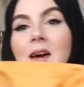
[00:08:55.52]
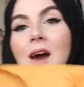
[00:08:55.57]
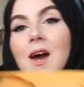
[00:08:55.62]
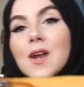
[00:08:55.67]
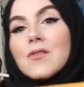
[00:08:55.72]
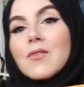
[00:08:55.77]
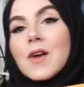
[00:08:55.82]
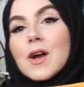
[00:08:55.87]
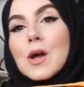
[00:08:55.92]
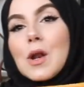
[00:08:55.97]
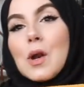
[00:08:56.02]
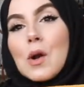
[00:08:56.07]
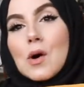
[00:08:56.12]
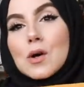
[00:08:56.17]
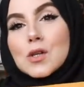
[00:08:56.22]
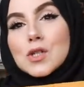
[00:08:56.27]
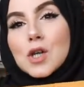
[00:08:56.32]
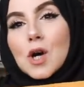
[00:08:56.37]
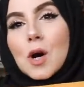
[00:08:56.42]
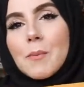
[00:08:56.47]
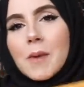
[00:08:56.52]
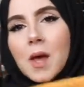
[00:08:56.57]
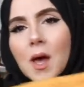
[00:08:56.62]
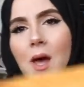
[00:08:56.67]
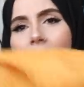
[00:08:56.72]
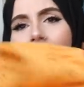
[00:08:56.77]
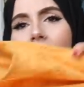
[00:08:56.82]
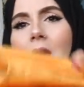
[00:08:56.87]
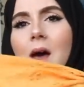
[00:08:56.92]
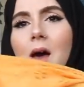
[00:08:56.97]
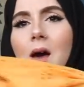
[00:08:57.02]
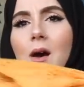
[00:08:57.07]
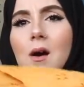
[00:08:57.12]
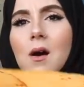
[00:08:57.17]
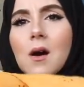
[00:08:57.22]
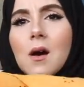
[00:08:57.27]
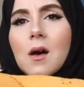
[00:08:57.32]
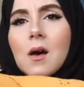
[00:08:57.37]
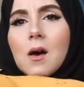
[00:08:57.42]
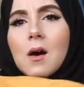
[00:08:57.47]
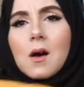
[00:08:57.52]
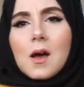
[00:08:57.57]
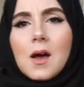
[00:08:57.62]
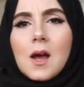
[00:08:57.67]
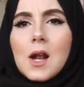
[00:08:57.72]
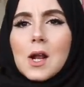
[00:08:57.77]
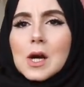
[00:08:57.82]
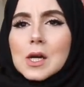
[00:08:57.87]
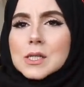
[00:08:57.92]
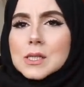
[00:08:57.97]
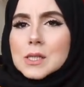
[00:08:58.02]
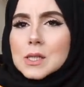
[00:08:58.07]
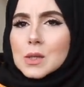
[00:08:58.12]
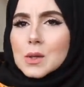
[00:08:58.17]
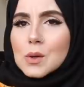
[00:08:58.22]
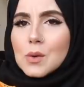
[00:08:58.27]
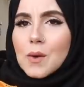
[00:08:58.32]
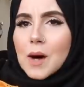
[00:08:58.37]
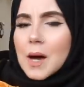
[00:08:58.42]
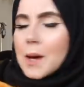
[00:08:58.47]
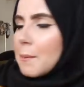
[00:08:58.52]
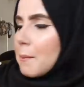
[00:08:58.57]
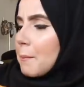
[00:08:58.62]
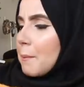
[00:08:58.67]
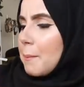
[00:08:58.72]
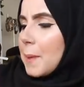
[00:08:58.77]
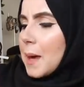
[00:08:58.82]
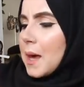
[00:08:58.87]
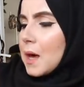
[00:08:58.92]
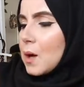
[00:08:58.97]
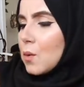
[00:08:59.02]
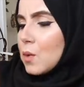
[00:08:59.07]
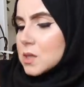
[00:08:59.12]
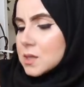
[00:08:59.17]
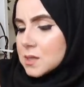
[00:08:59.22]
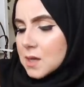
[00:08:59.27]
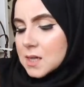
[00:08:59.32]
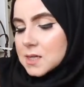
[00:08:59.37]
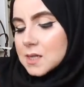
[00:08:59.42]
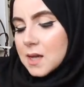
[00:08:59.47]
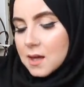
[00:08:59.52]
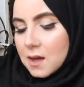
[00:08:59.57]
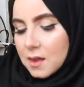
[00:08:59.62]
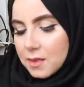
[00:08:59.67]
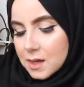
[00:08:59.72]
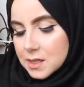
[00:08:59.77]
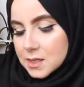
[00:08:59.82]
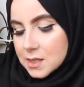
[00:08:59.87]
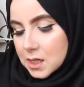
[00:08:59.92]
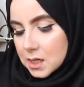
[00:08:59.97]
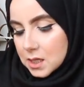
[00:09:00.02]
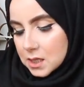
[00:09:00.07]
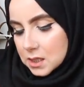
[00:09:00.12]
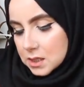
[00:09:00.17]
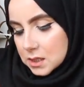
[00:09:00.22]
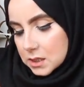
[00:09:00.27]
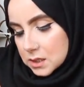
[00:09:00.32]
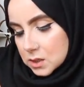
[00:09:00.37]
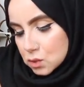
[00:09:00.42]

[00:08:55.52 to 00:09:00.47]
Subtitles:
kind of like a long top. It looks quite big. What size did I get this in?